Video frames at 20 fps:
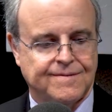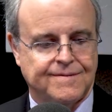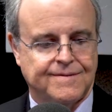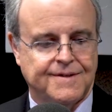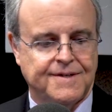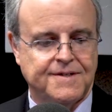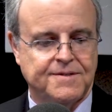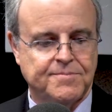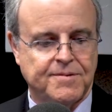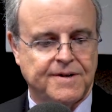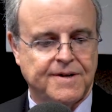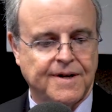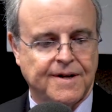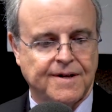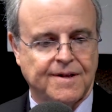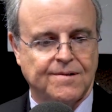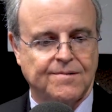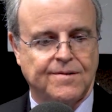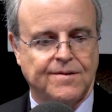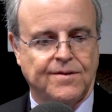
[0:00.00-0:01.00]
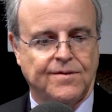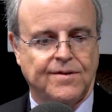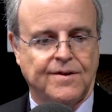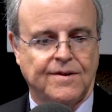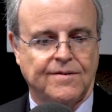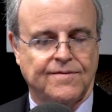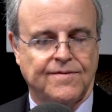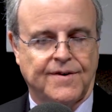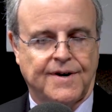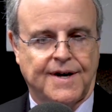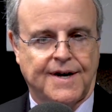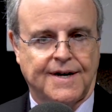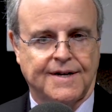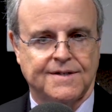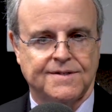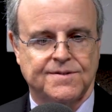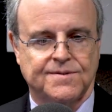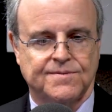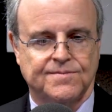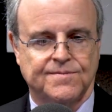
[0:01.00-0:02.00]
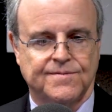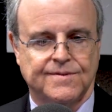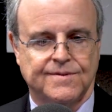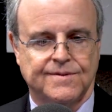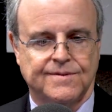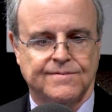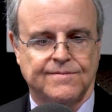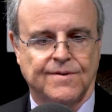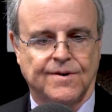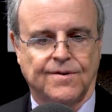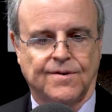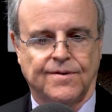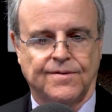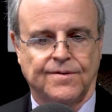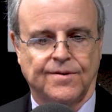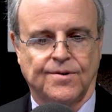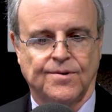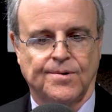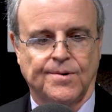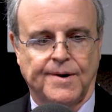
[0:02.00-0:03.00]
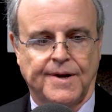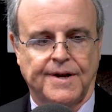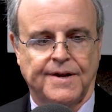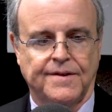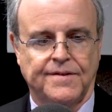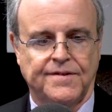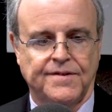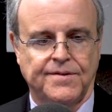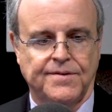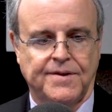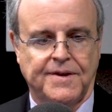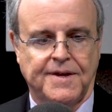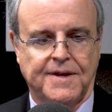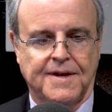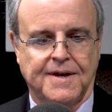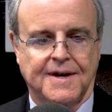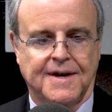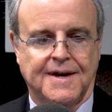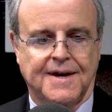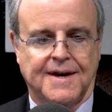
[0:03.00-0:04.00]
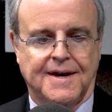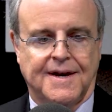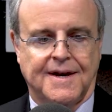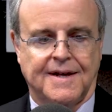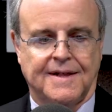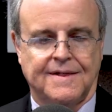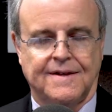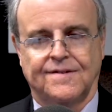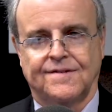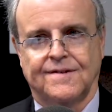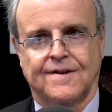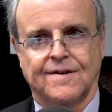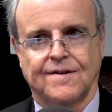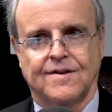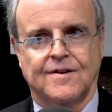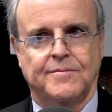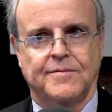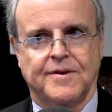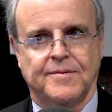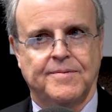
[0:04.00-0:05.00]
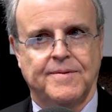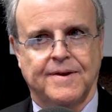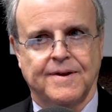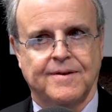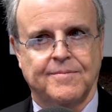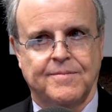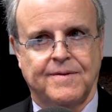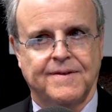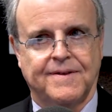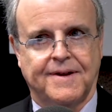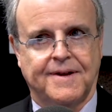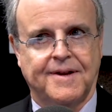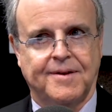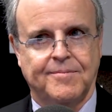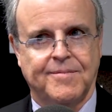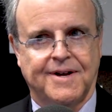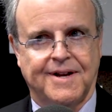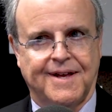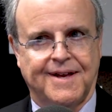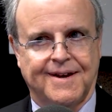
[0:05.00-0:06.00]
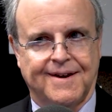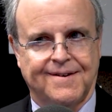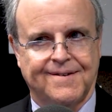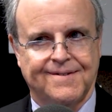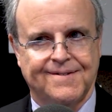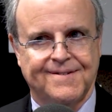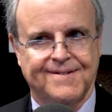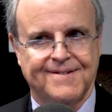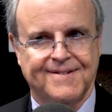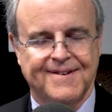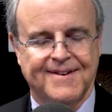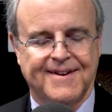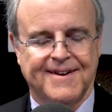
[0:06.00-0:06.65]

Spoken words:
these particular and unique facts, we're going to create a duty that's not going to be applicable to anybody else.